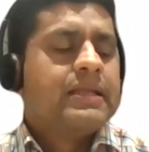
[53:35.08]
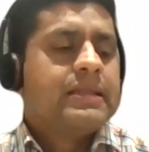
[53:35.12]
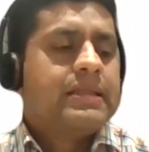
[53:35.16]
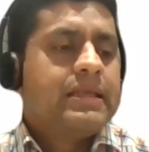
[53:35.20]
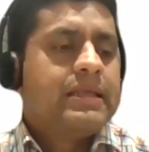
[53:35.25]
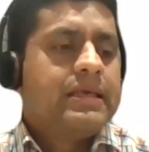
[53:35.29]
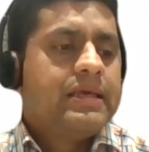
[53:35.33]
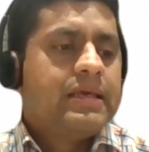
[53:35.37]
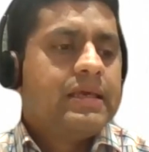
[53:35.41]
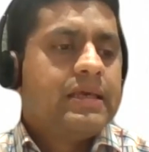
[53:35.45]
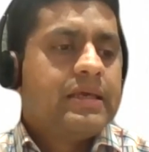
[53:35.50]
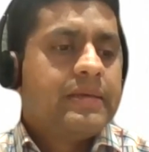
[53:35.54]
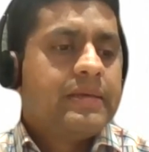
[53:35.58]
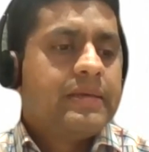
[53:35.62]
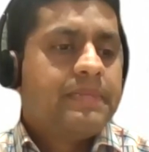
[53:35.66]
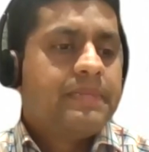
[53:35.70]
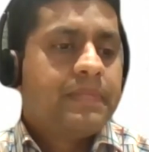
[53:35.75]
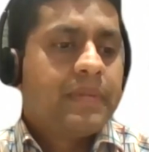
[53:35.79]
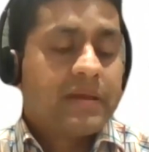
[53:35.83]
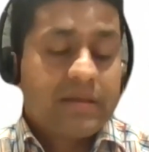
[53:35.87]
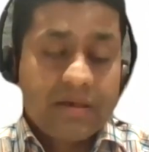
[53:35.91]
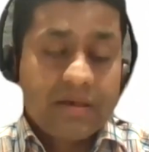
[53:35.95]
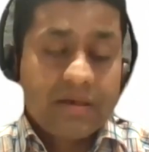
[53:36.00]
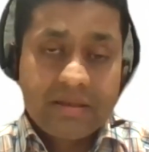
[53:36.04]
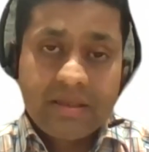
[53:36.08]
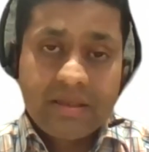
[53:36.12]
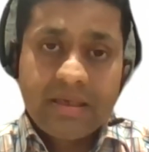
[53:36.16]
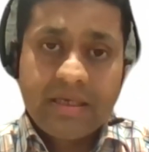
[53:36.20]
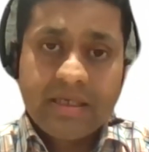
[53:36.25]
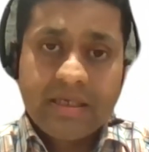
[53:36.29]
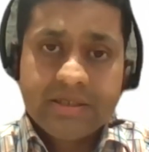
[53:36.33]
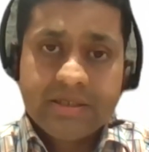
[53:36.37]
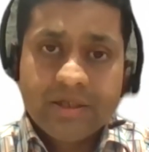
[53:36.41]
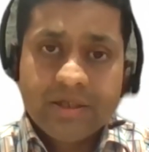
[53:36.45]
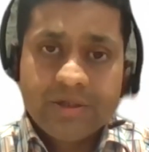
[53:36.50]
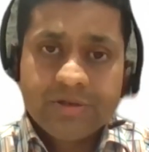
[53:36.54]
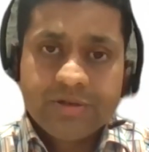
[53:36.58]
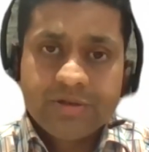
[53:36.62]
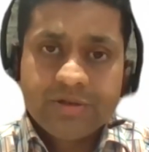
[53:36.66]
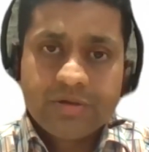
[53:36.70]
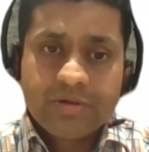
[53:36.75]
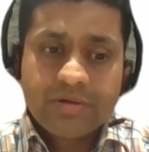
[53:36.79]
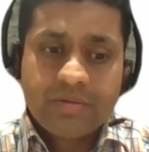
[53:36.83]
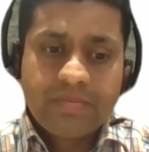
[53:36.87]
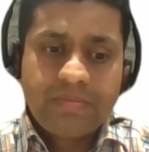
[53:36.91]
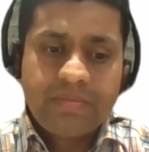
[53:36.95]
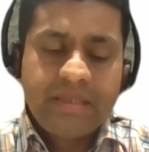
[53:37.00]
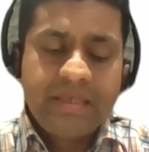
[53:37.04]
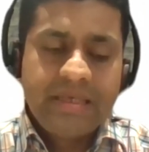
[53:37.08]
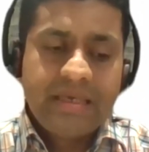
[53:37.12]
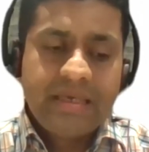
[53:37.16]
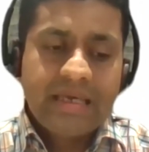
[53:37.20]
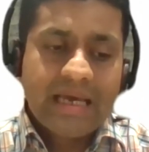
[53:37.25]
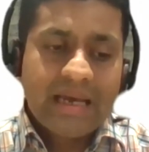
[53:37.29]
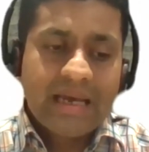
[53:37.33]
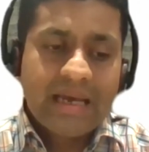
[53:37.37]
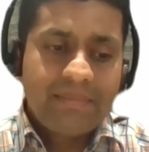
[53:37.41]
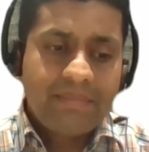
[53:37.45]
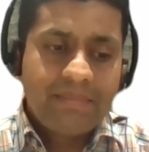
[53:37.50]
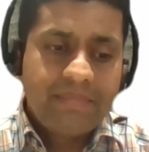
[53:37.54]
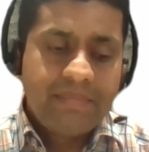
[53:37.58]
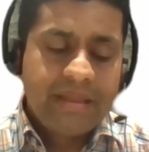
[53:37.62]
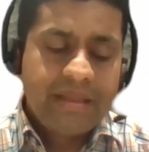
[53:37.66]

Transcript: The mm-hmm. other thing is also the uh,